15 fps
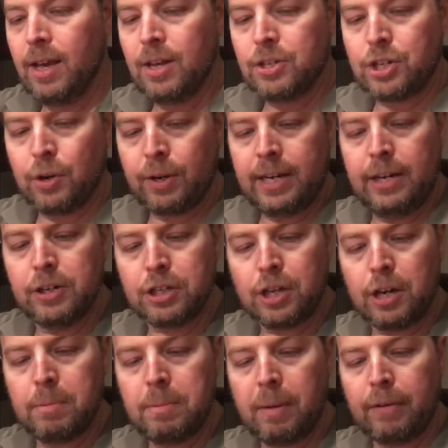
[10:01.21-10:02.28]
So here's
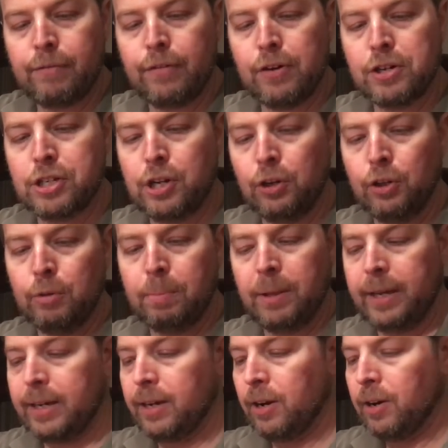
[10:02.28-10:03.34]
going to be my first solo
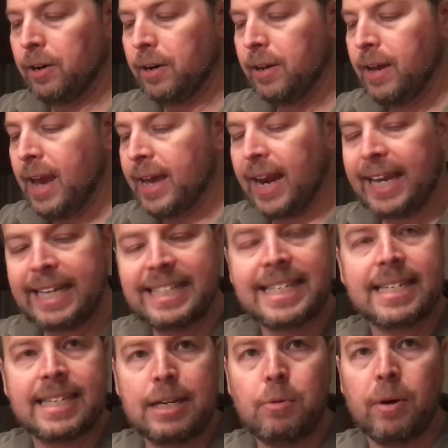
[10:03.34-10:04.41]
play card, and I get to
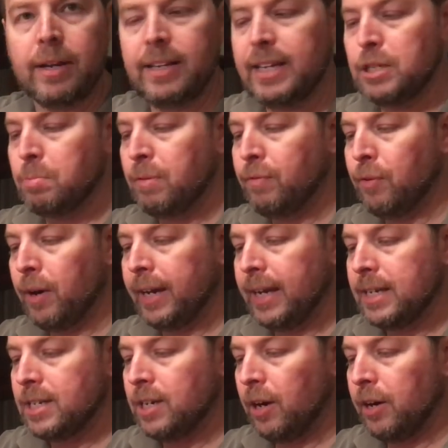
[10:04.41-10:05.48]
see what it is before I
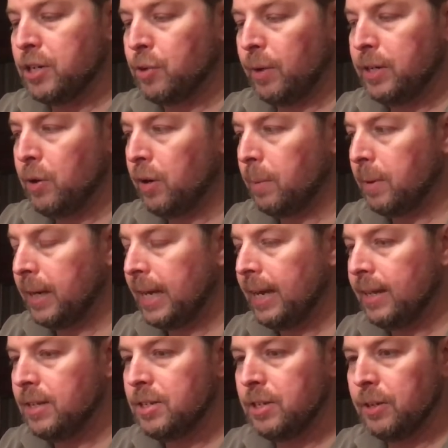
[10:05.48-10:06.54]
get started, so I know what I'm going to get
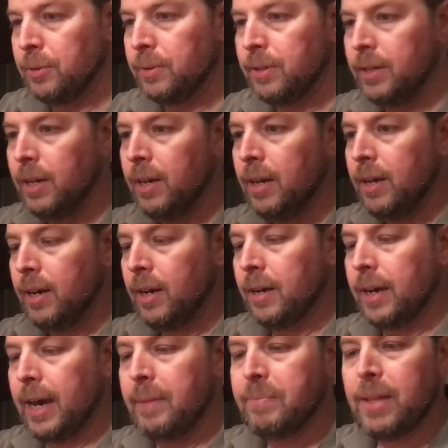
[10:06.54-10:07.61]
into.
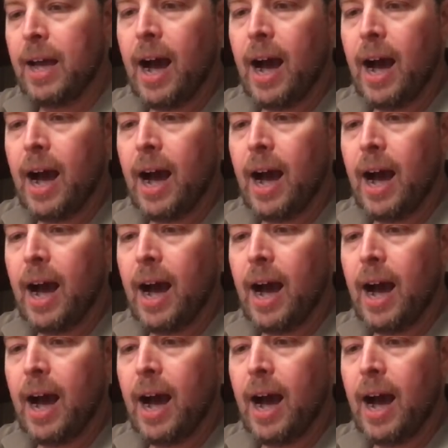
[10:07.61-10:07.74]
Okay?